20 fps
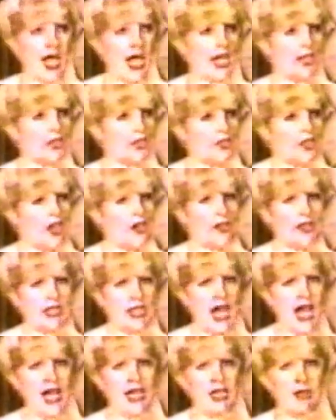And you know the
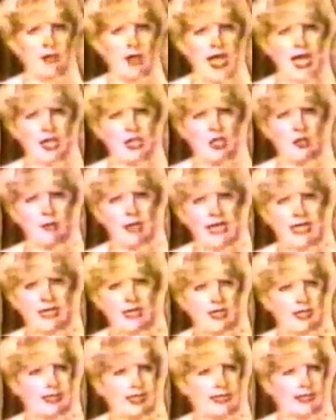kind of man you meet
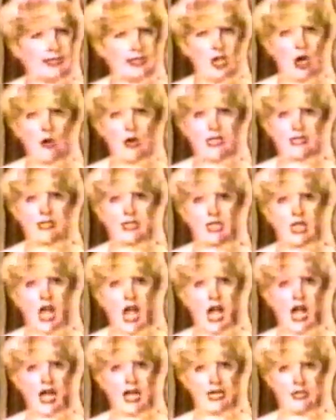in a disco is the
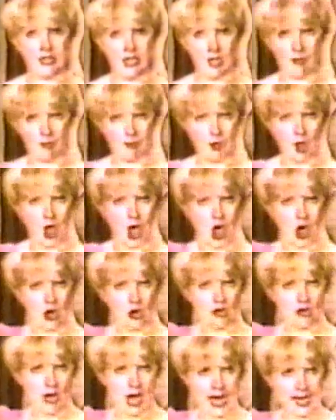kind that
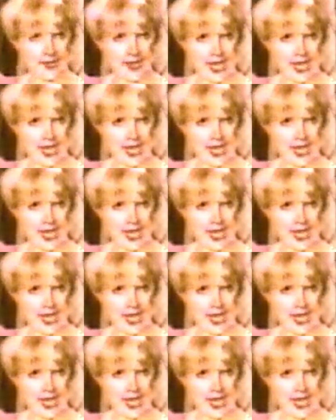blow dry